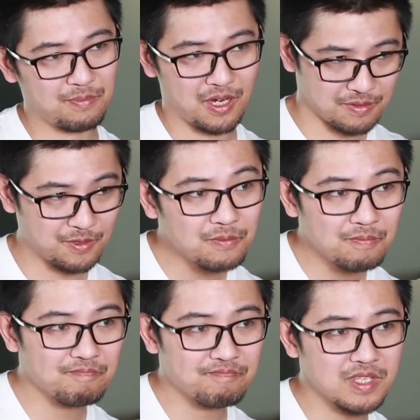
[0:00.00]
as possible.
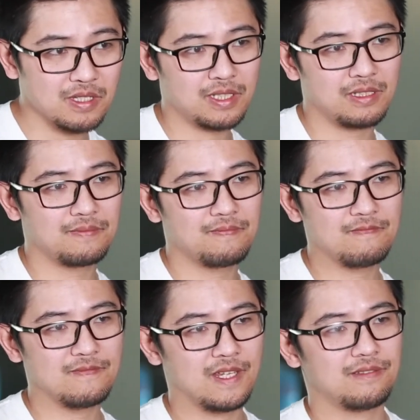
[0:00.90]
Okay,
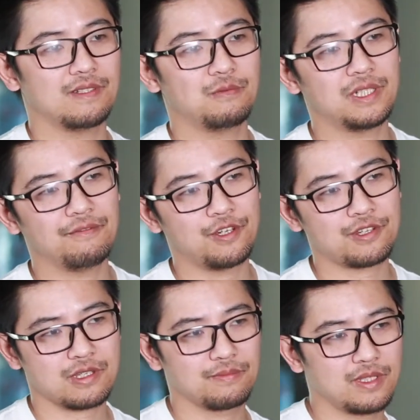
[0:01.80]
that we can
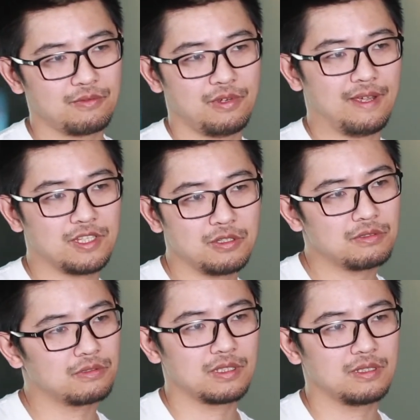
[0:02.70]
focus on the
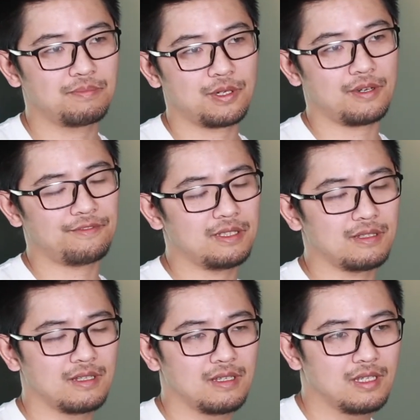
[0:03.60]
revenue, the profit.
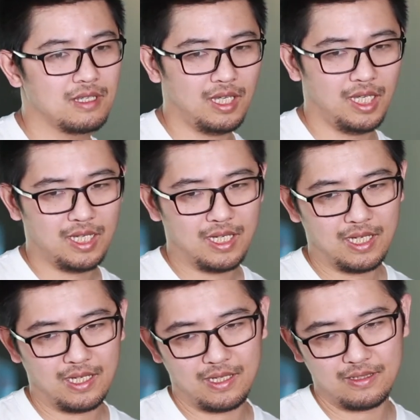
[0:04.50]

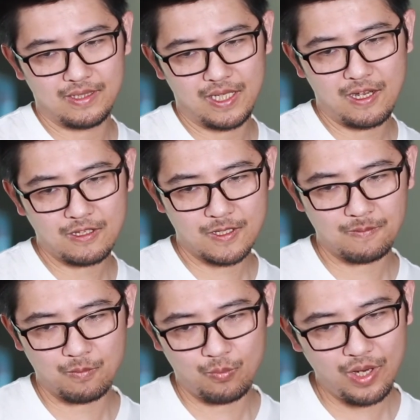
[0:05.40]
The
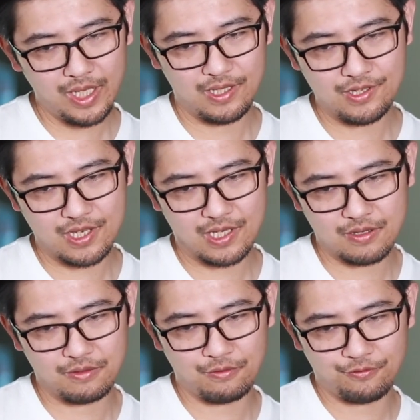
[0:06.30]
other way is
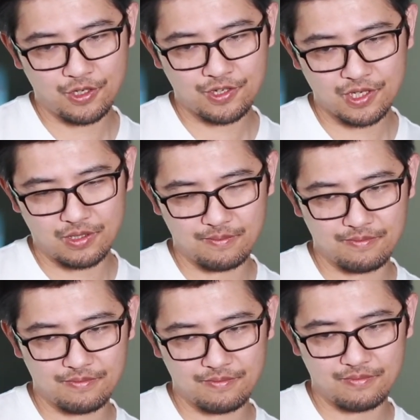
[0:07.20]
actually focus
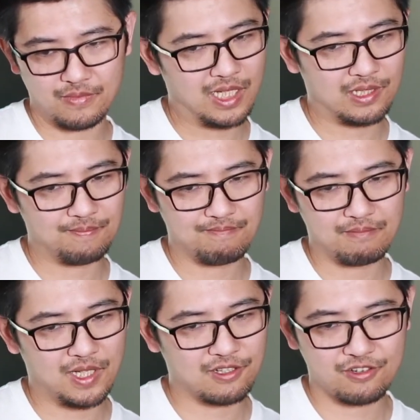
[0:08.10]
on like
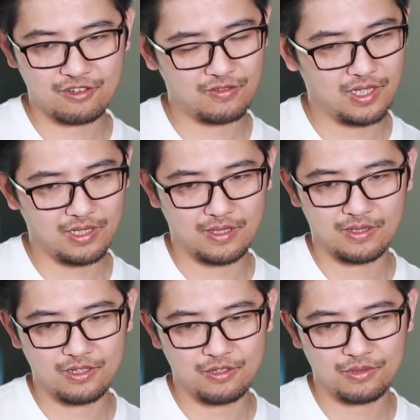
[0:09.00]
market share
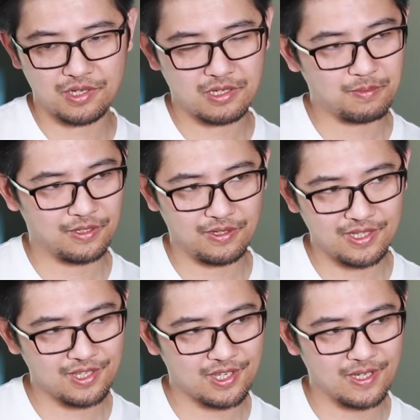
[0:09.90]
and the user
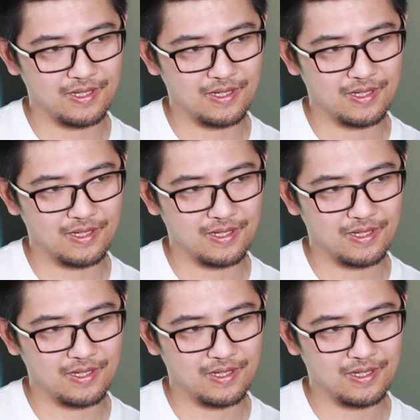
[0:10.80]
experience